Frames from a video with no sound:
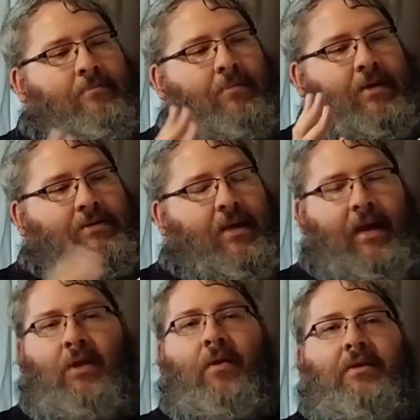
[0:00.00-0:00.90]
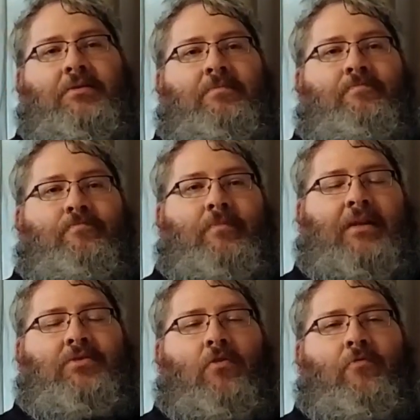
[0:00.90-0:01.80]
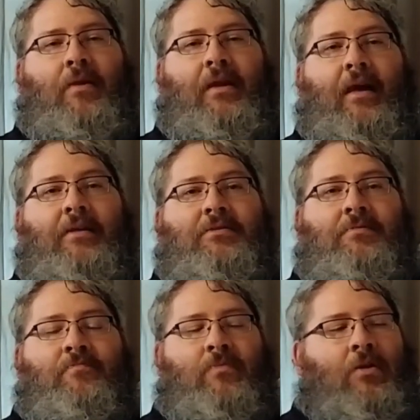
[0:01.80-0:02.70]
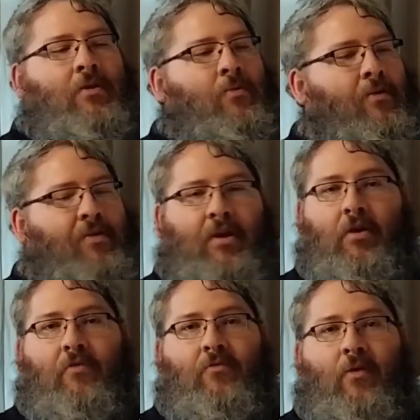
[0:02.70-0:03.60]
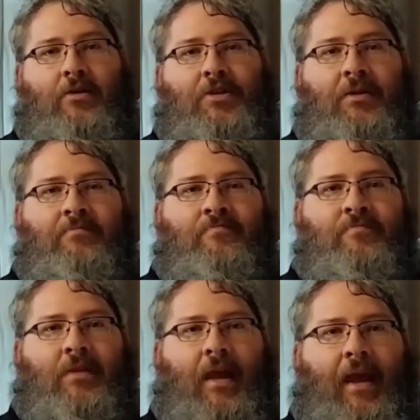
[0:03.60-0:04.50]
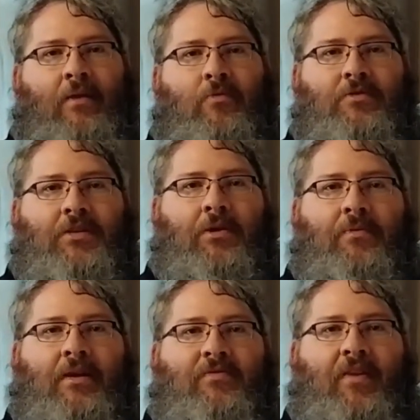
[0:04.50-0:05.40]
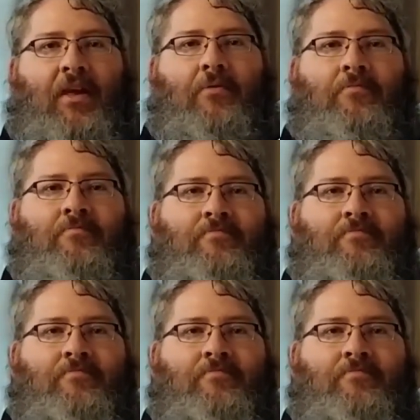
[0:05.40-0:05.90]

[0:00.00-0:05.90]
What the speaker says: but anyways, that's all from me, guys. I want to thank you all for watching, and we'll see you in the next video.